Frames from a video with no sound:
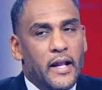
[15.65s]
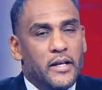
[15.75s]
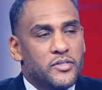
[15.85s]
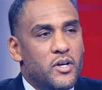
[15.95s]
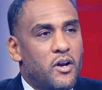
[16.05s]
Yeah,
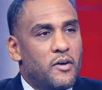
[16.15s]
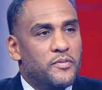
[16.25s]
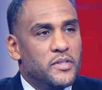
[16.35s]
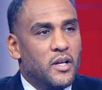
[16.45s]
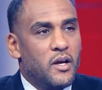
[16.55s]
let's start off
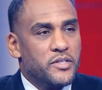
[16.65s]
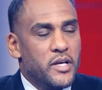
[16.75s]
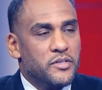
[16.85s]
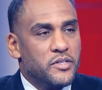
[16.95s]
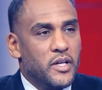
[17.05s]
with the Los
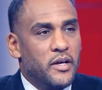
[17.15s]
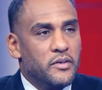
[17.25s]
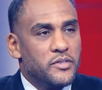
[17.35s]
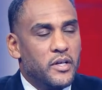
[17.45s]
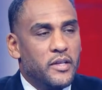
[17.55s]
Angeles
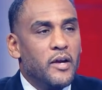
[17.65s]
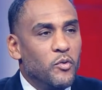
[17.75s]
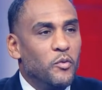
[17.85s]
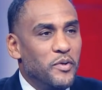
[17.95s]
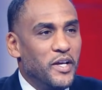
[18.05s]
Lakers. Uh, they
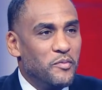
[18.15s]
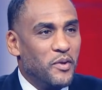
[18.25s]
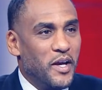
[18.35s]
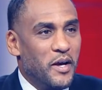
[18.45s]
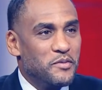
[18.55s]
will be in the
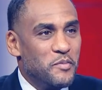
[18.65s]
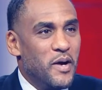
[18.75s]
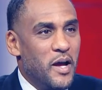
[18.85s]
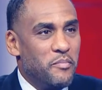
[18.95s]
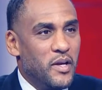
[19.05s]
playoffs, in
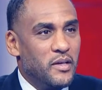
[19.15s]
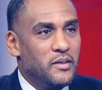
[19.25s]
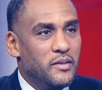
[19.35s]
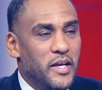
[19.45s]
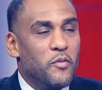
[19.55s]
my
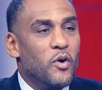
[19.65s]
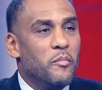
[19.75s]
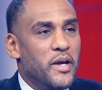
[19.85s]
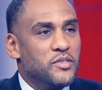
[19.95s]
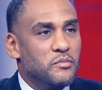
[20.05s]
opinion. They will
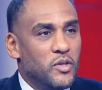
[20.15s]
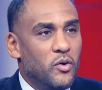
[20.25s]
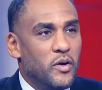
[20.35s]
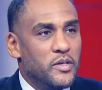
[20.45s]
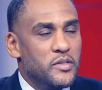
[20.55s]
make some
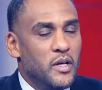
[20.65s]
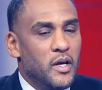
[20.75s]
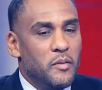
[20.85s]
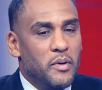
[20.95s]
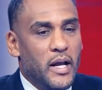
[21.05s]
noise,
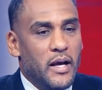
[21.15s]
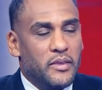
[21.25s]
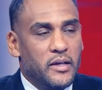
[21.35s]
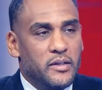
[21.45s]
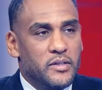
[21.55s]
but I
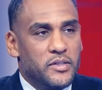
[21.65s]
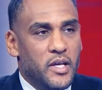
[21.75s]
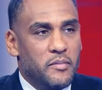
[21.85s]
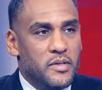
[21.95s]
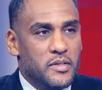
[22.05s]
think this
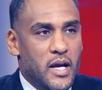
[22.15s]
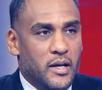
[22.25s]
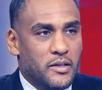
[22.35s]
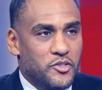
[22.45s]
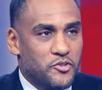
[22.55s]
team is
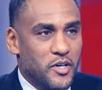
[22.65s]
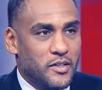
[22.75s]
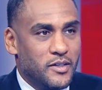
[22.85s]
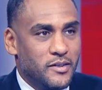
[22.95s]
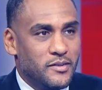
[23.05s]
not
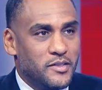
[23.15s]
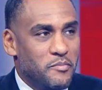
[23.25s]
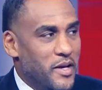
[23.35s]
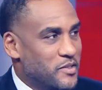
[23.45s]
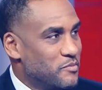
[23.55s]
constructed to
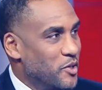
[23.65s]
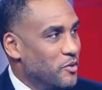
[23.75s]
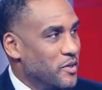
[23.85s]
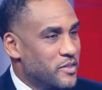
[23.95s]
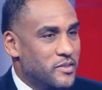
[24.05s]
make some
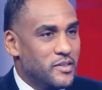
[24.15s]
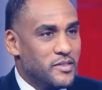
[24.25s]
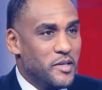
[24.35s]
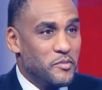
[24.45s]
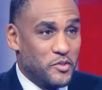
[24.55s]
noise. This
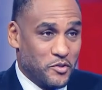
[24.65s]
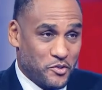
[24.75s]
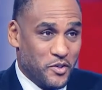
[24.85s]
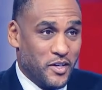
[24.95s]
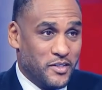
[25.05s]
team is
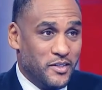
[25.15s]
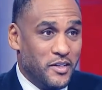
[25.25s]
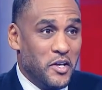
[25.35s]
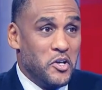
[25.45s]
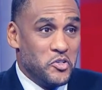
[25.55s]
constructed
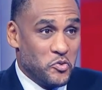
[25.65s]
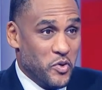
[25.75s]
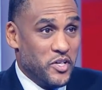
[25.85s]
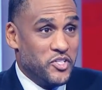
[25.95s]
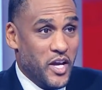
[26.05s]
to
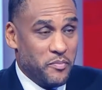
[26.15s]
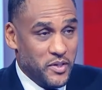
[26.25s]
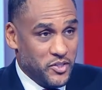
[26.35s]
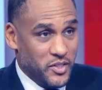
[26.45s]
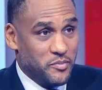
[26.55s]
win
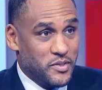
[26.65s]
championships.